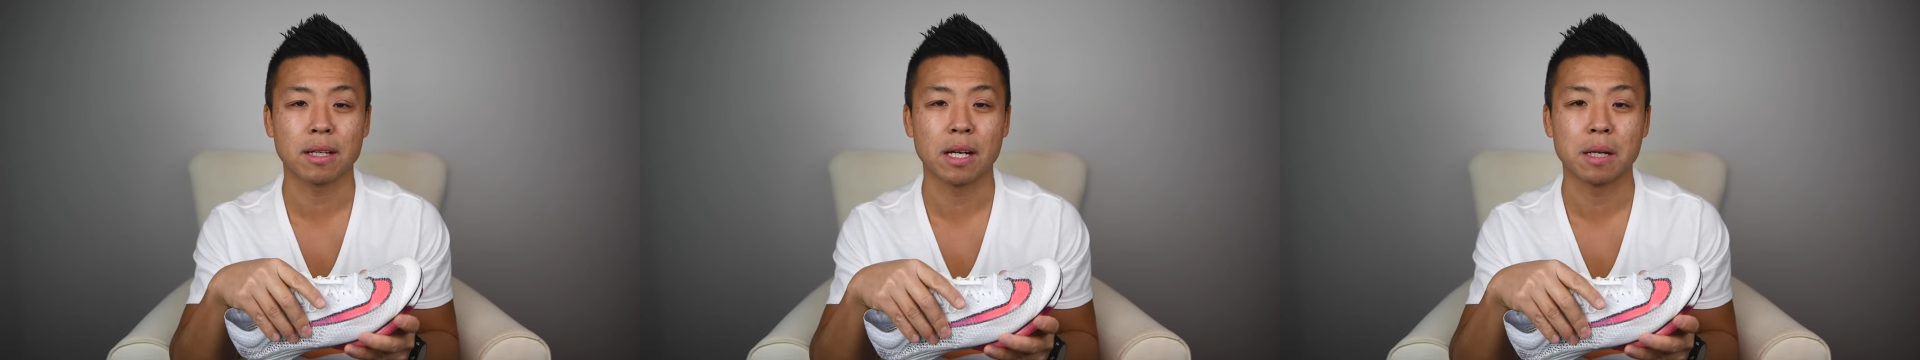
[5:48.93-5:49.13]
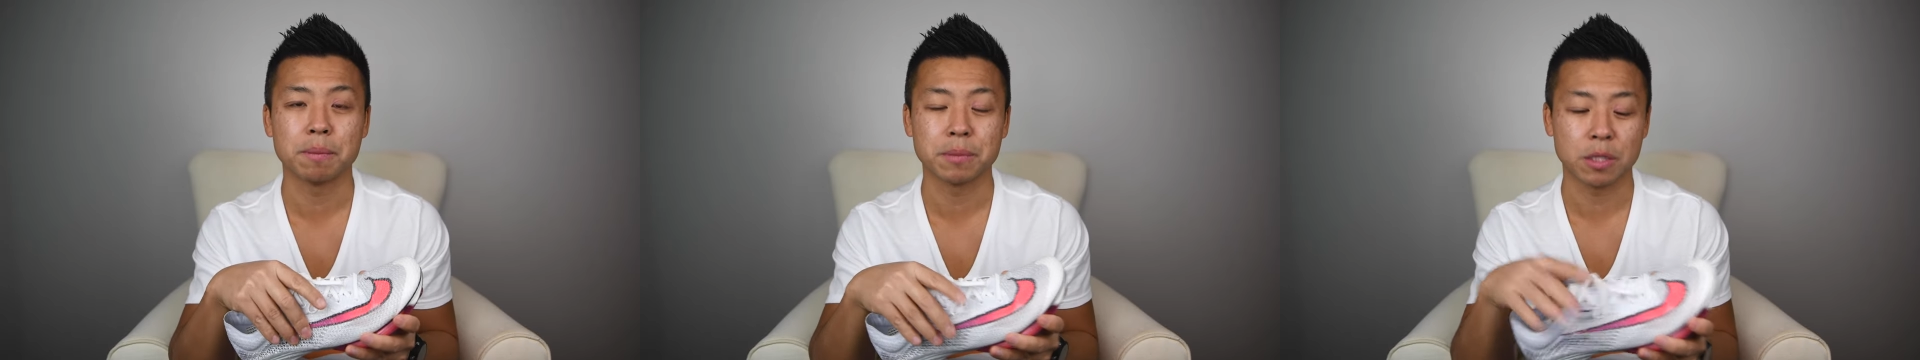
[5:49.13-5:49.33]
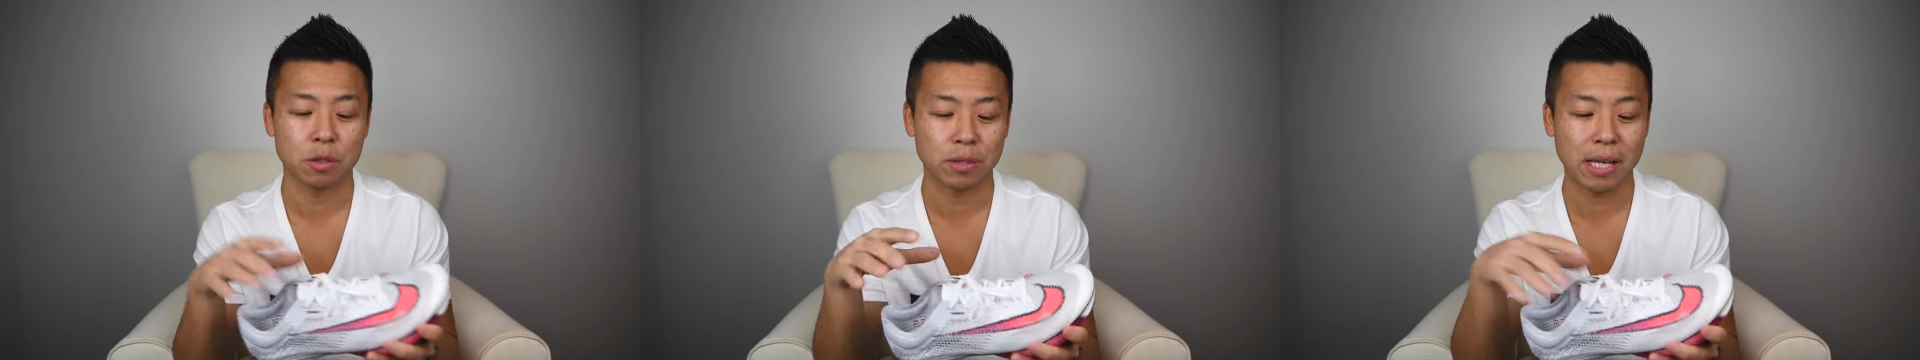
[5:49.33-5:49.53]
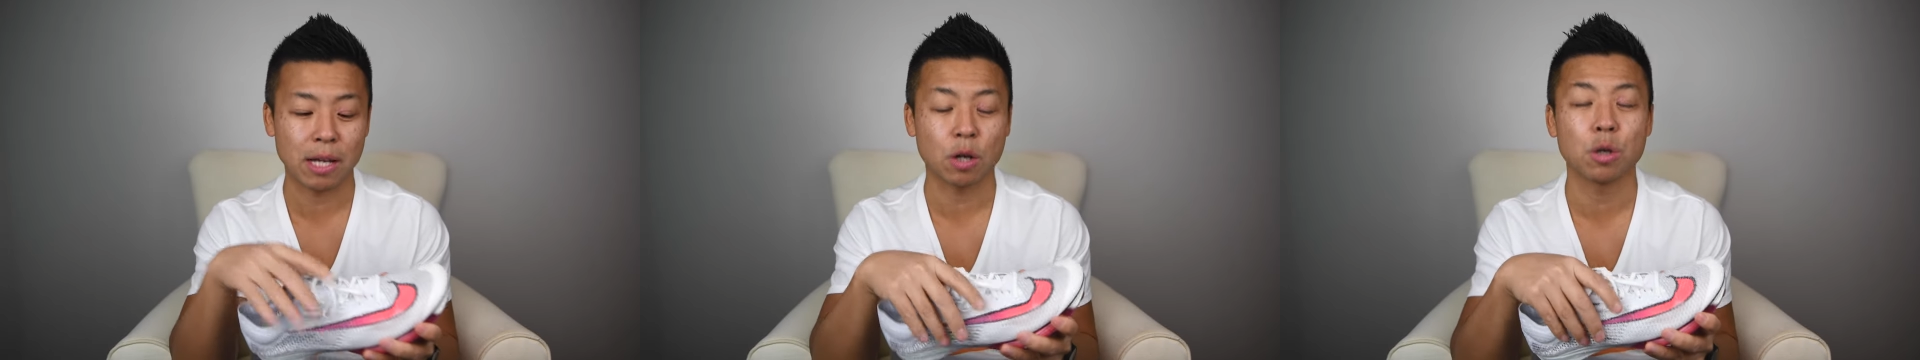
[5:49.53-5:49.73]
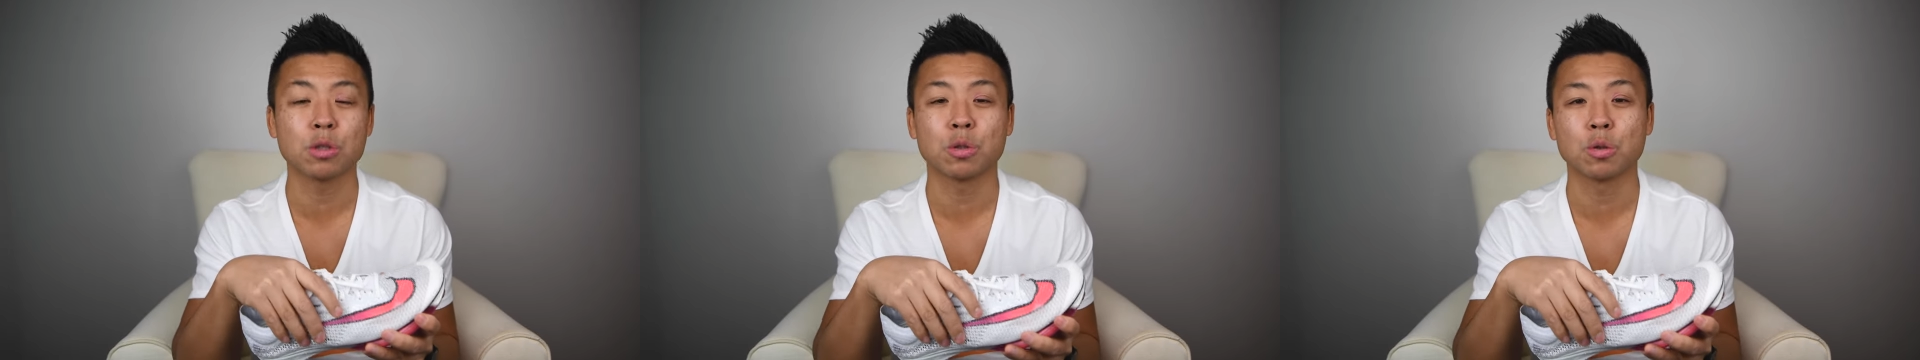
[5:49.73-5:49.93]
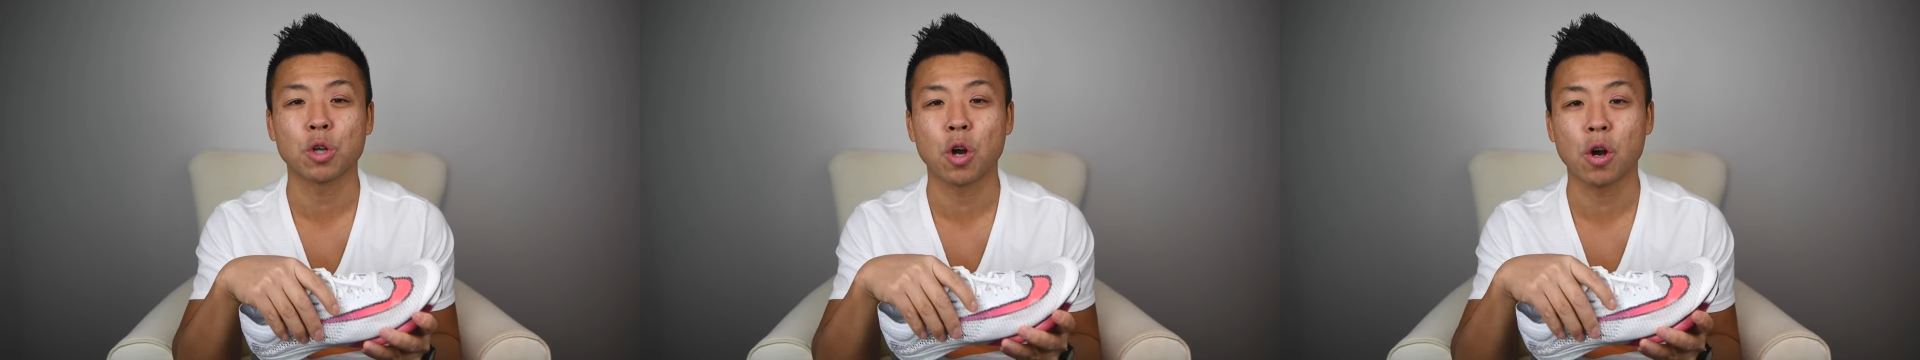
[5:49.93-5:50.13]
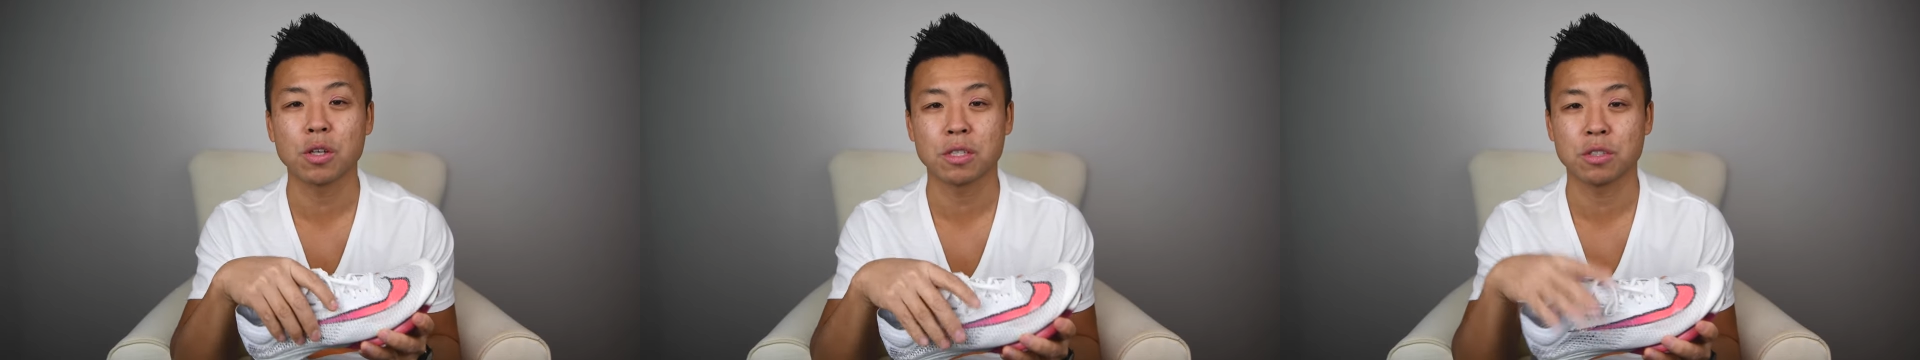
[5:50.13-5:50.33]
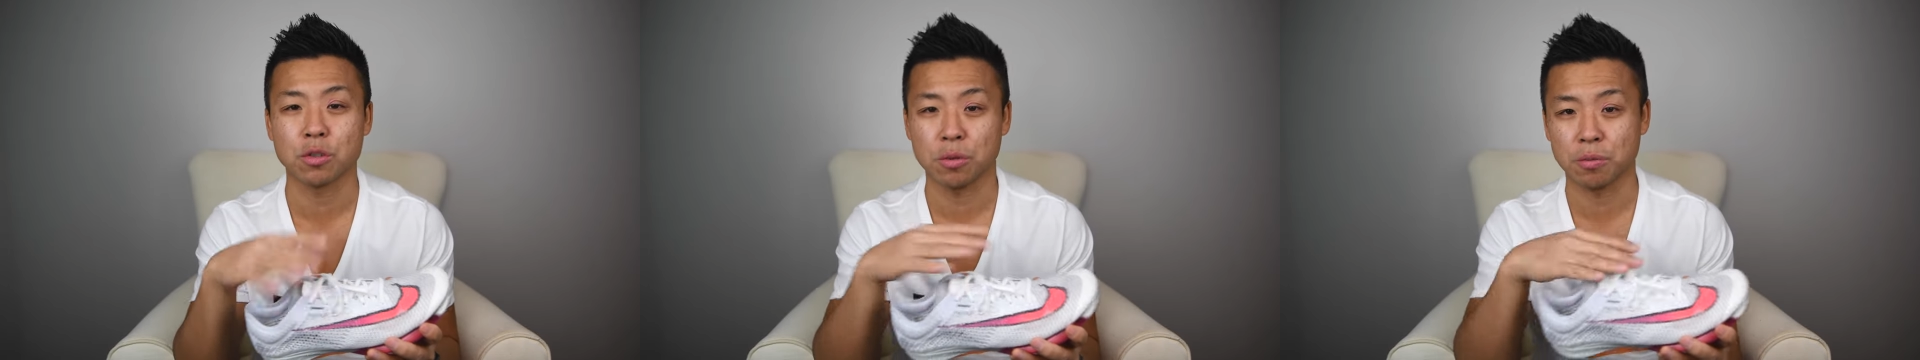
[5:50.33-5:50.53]
you know, that also
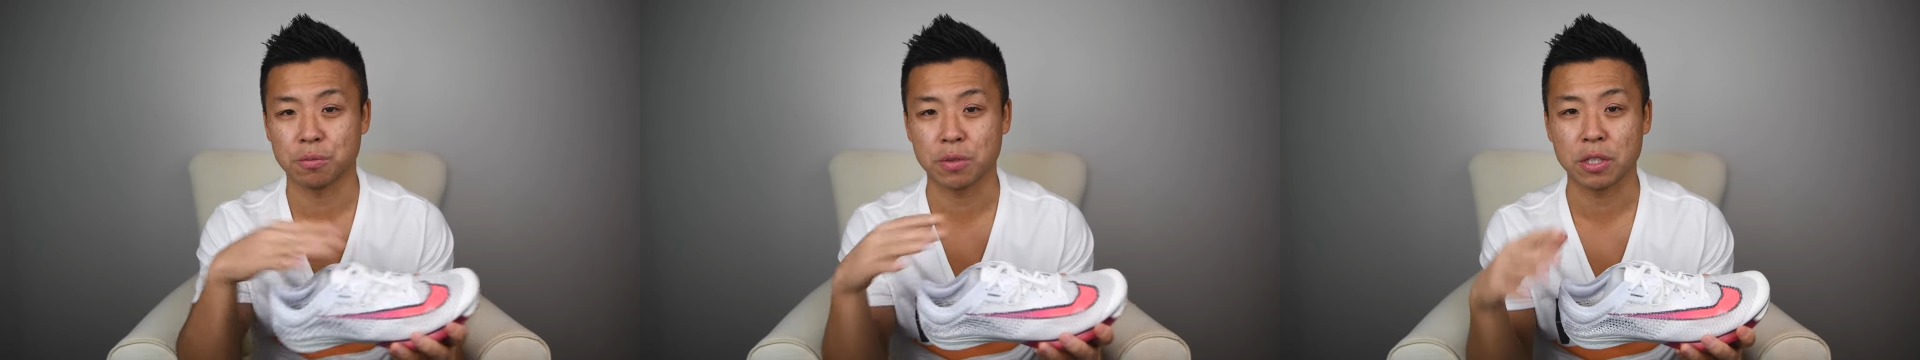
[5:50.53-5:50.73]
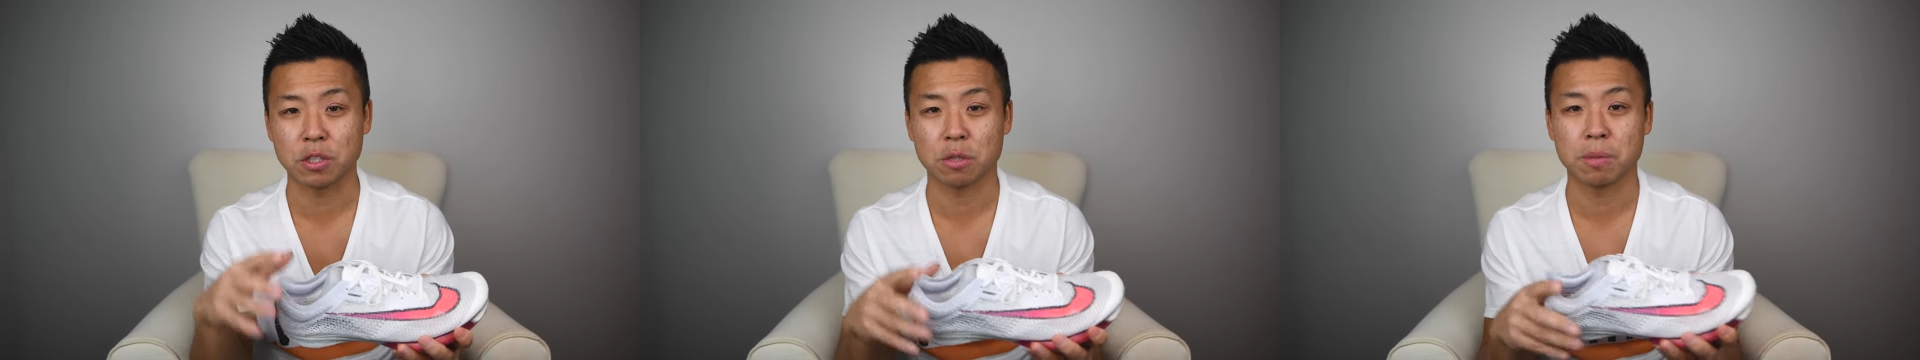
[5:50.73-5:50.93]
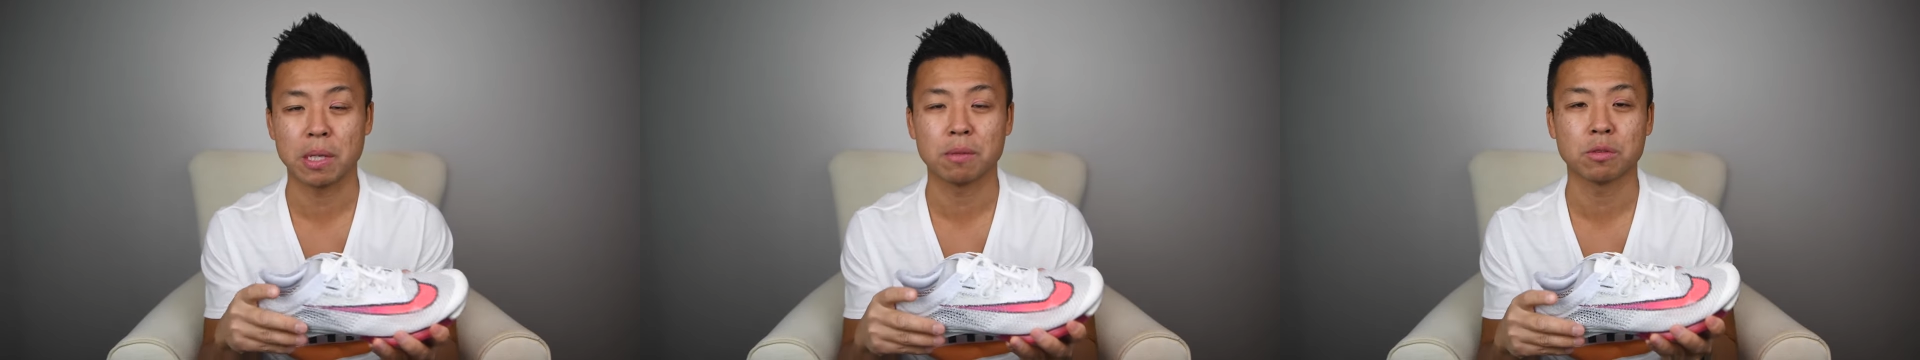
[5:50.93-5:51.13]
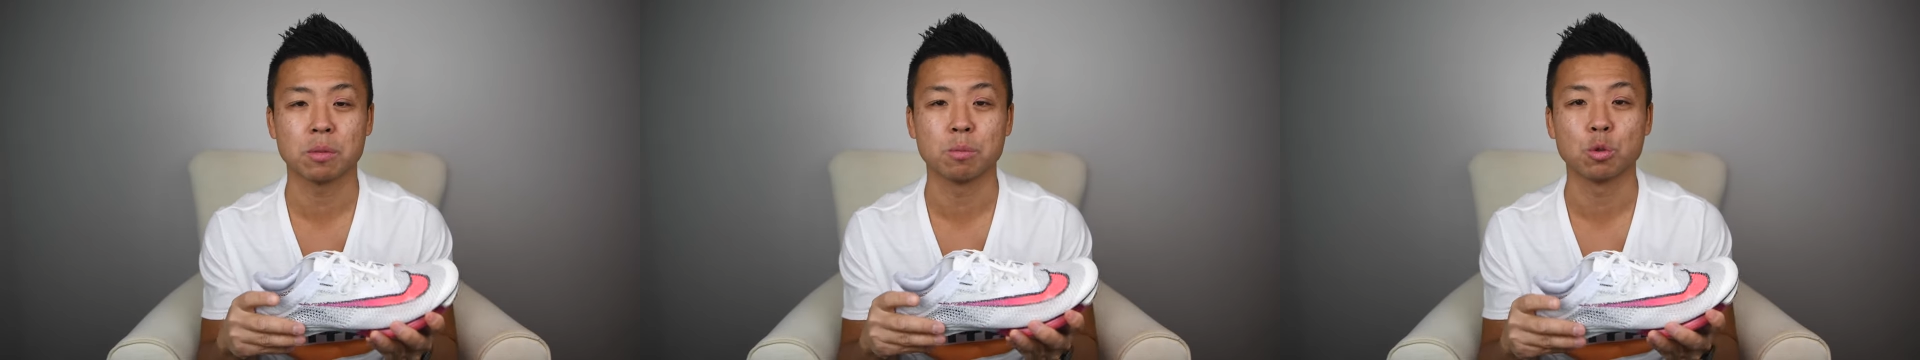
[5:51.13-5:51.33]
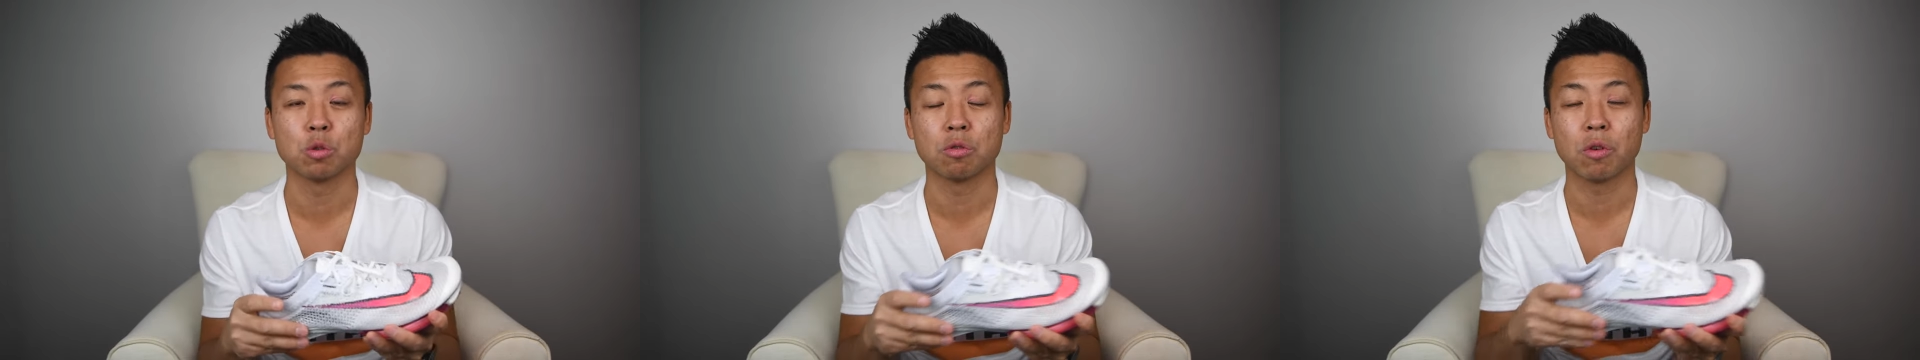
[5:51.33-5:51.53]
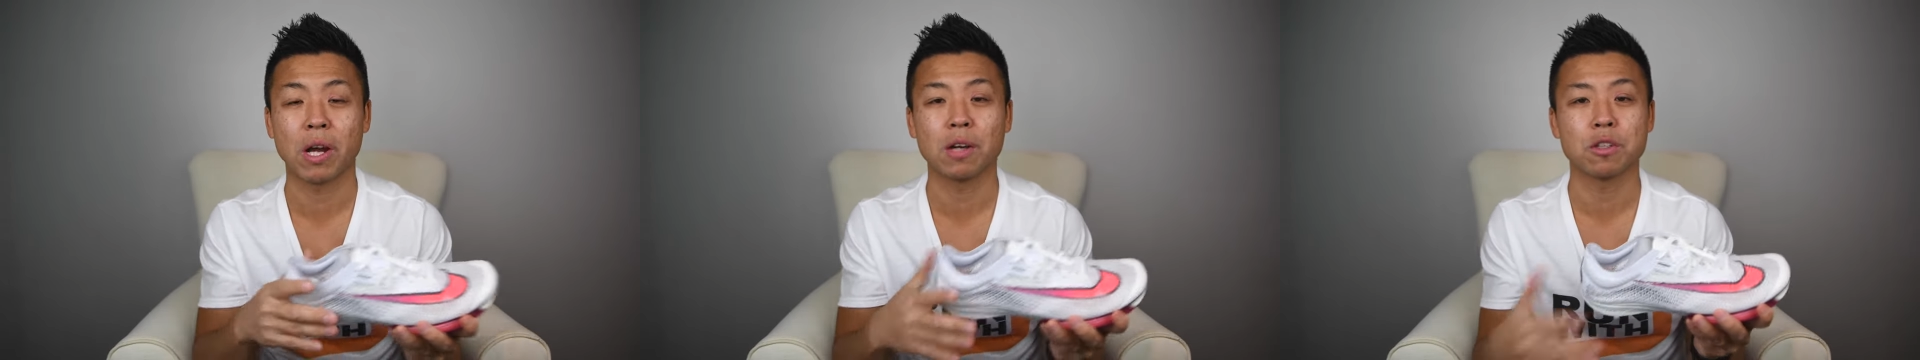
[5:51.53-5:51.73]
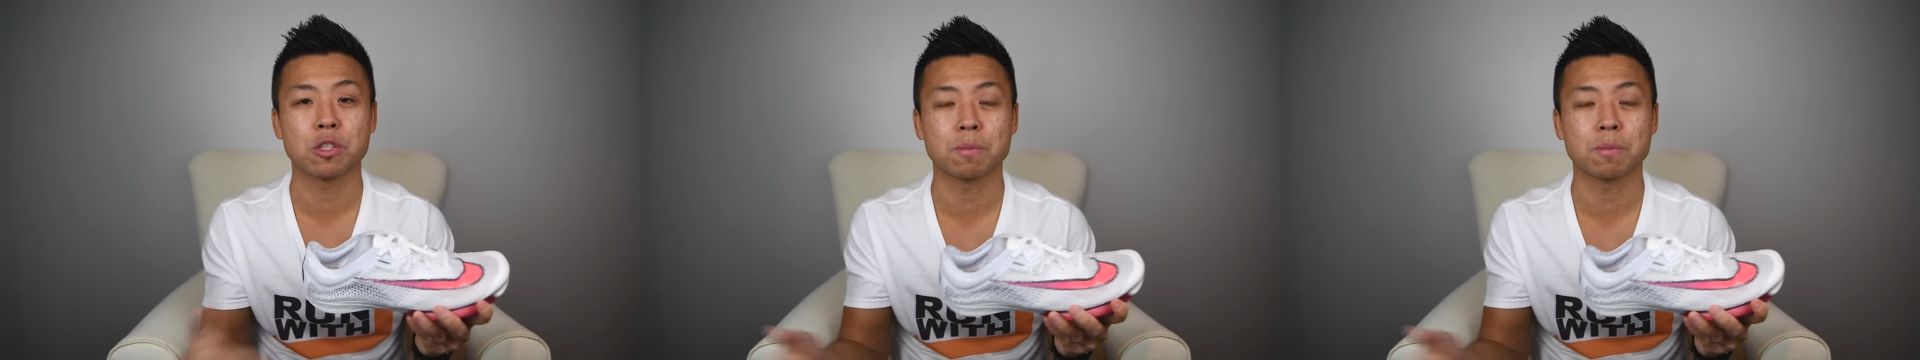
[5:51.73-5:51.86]
causes your feet to be able to move around,